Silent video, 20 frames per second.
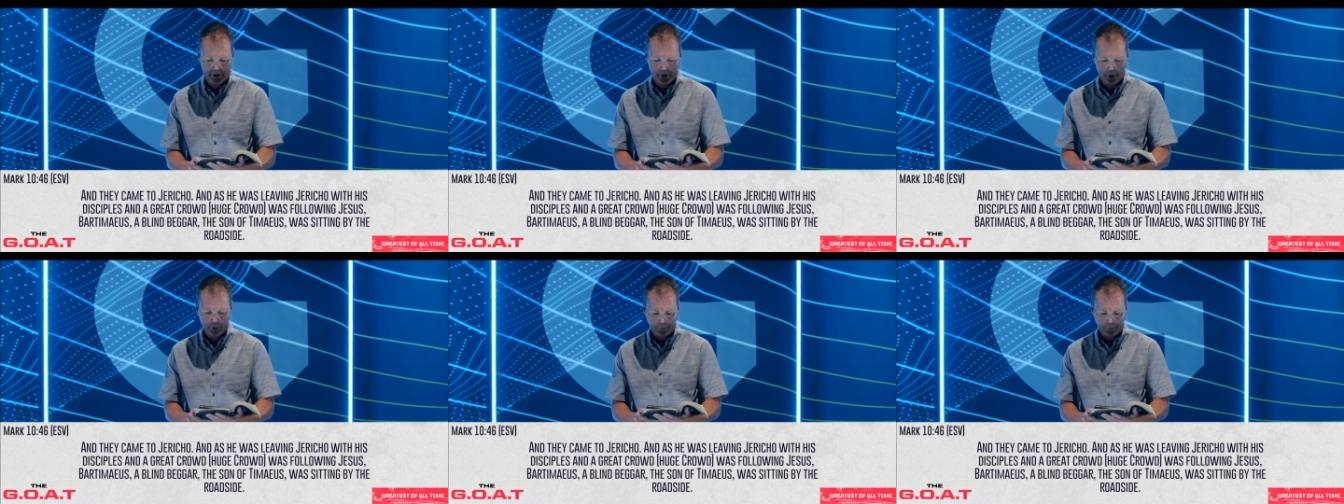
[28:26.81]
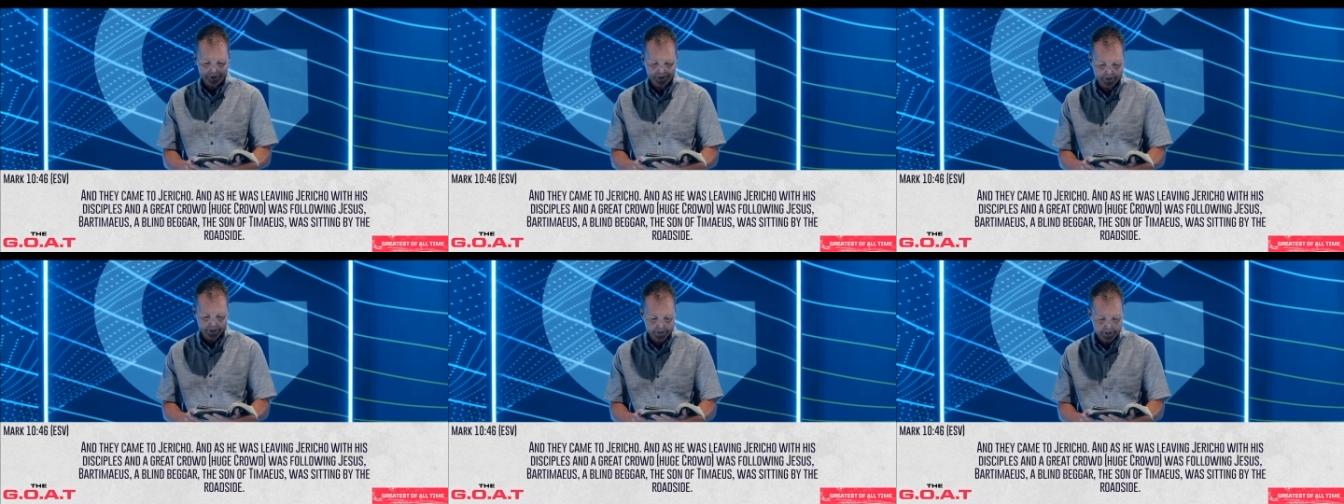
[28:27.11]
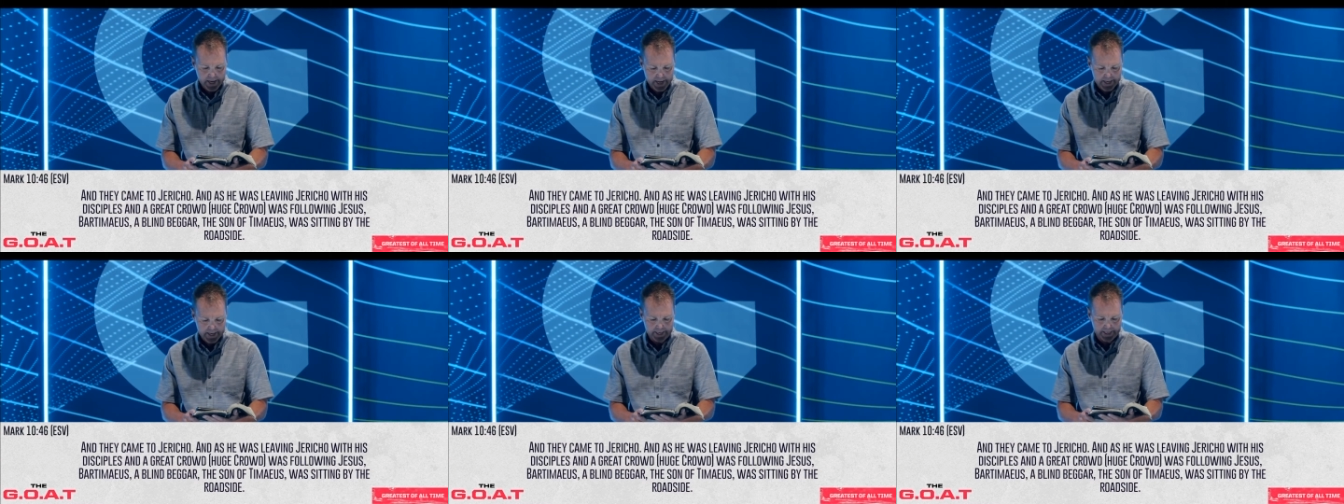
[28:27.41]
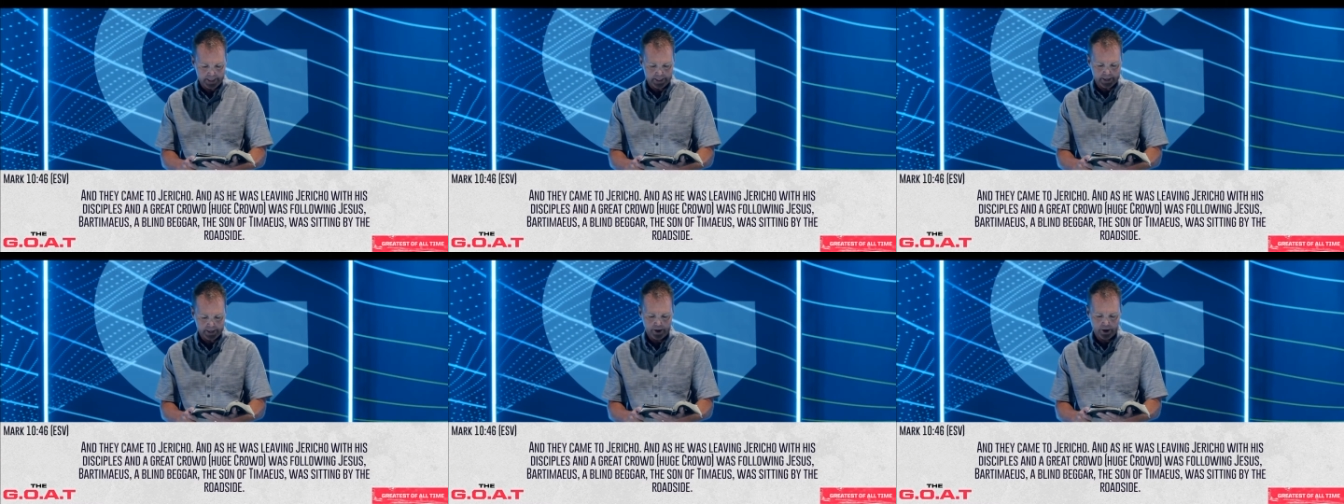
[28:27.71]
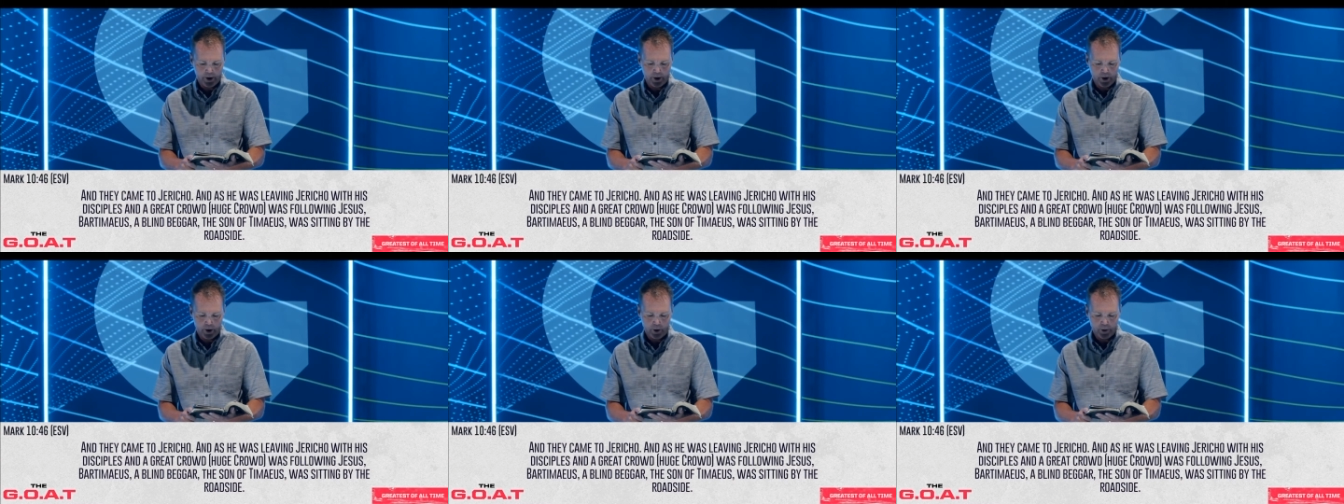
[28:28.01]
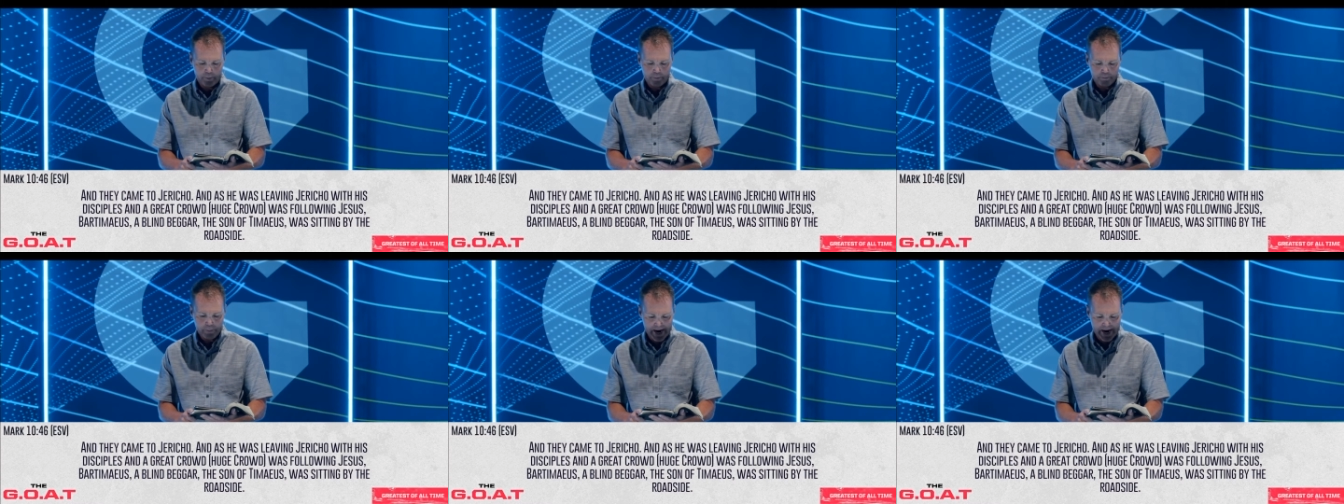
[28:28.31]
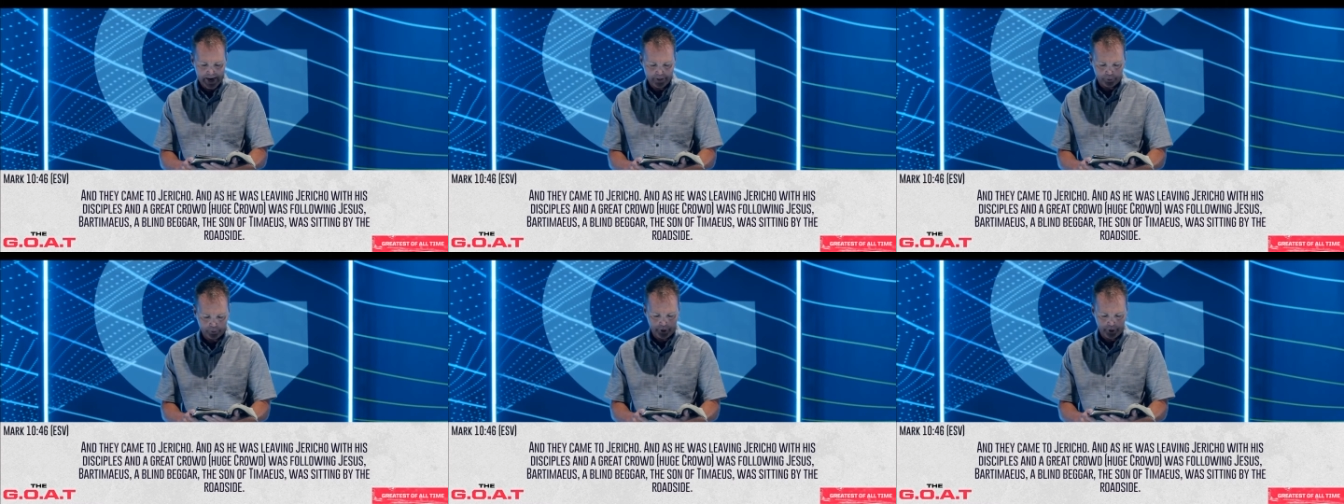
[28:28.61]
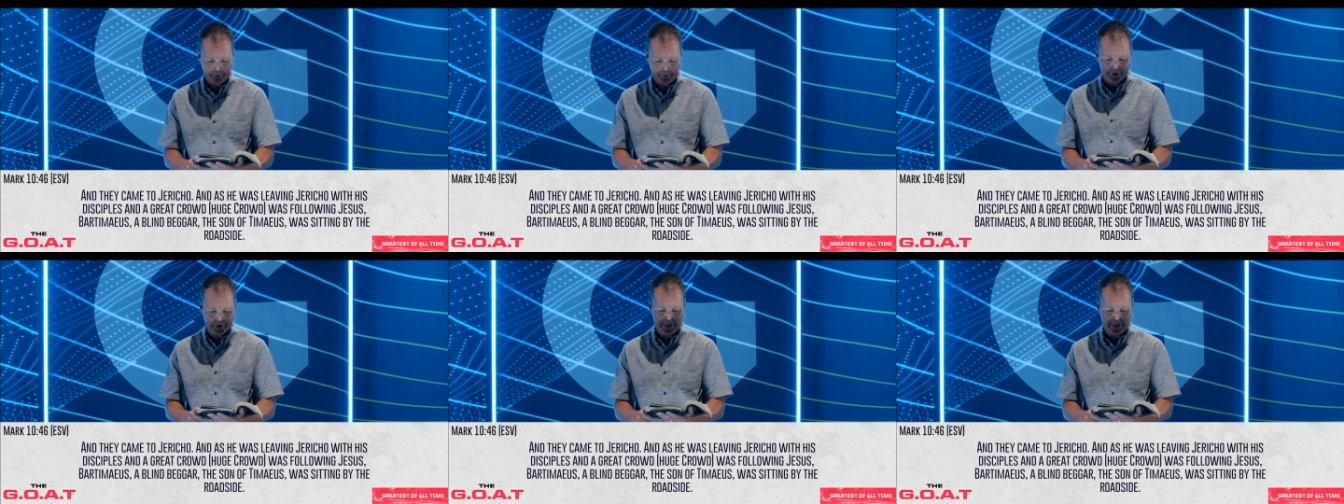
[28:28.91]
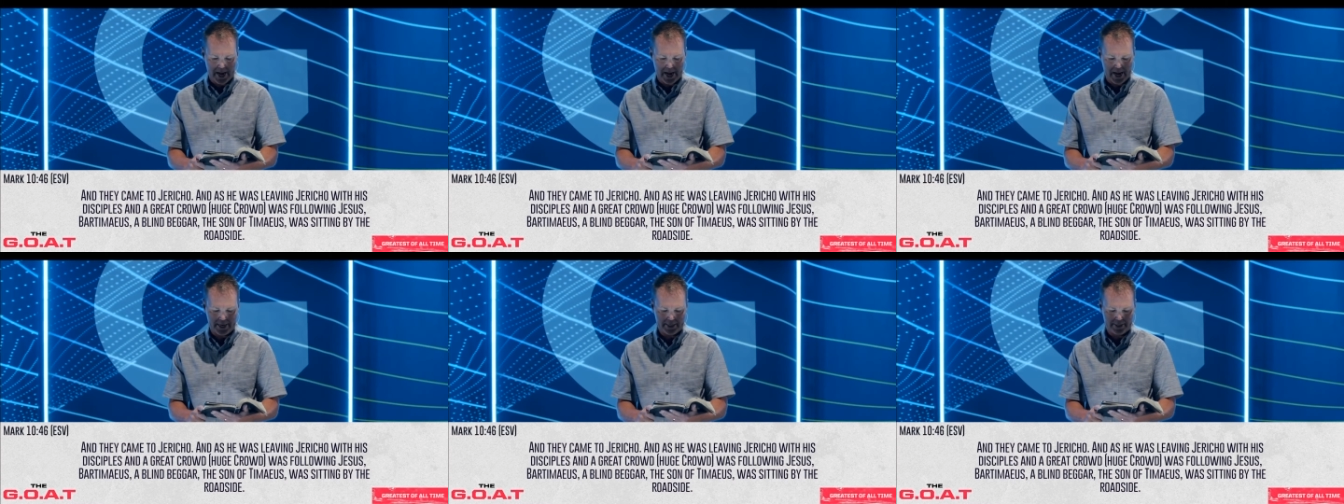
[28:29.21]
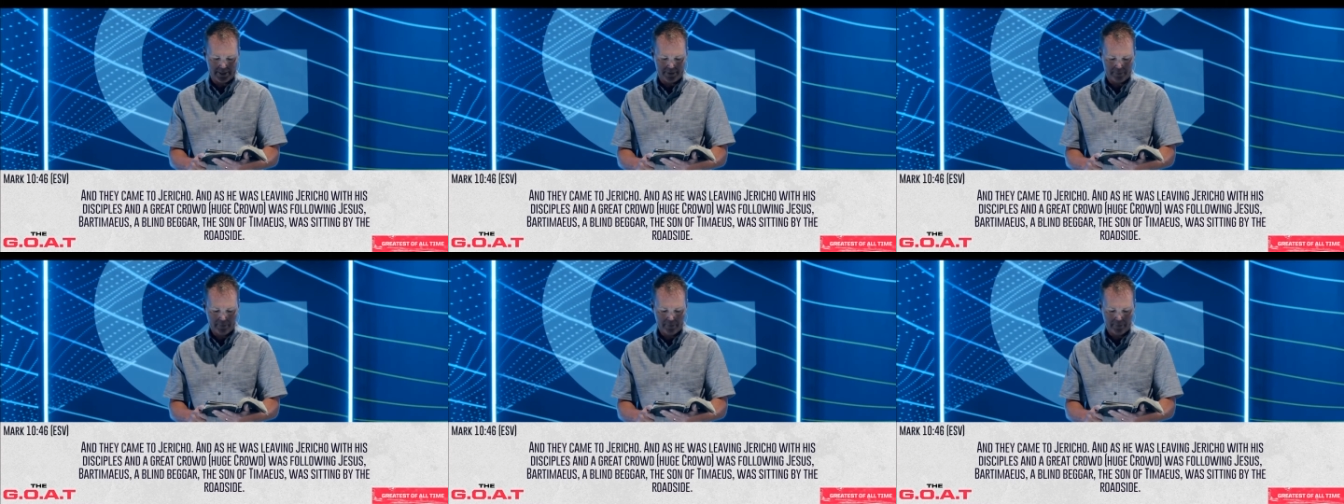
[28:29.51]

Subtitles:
was sitting by the roadside.